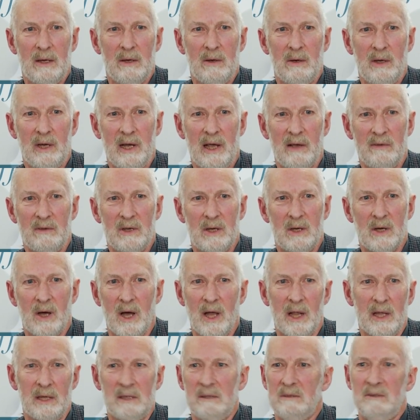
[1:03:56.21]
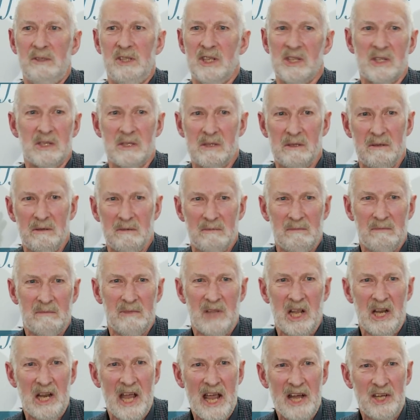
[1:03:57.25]
We'd have to call it just
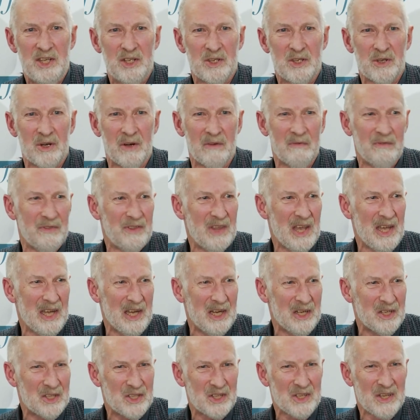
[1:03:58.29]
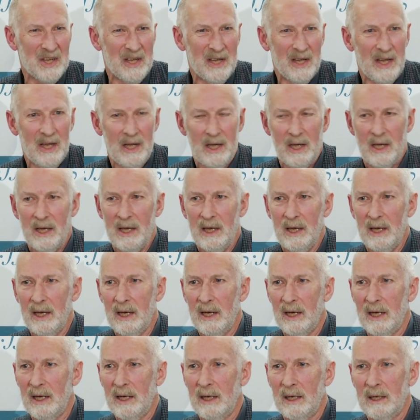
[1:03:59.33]
the nature of things.
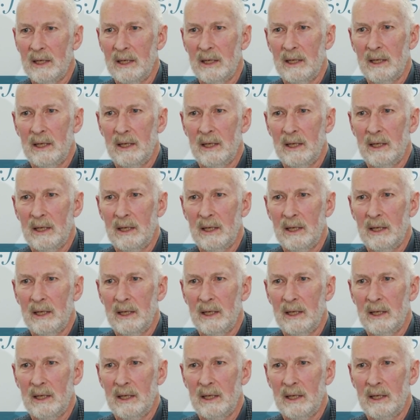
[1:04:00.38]
Uh,